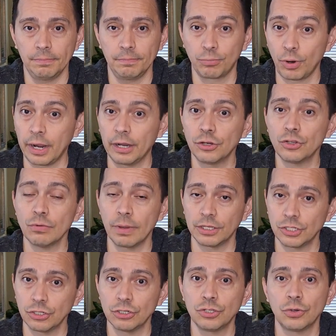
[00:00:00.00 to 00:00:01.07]
prior to my
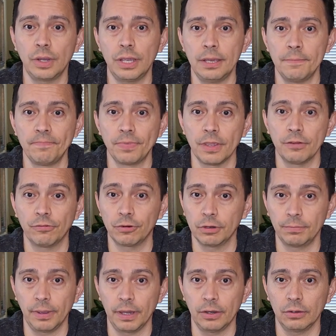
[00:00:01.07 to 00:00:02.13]
surgery
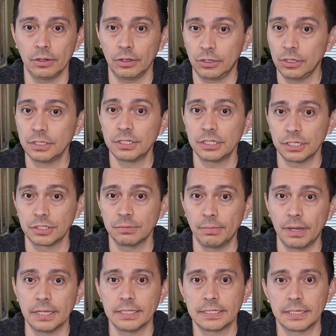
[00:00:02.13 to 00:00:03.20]
for about a good 6
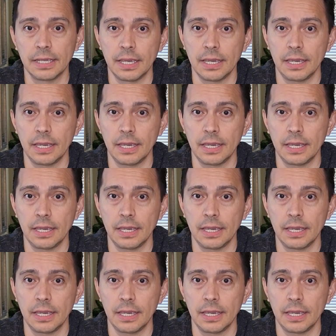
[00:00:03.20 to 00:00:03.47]
months,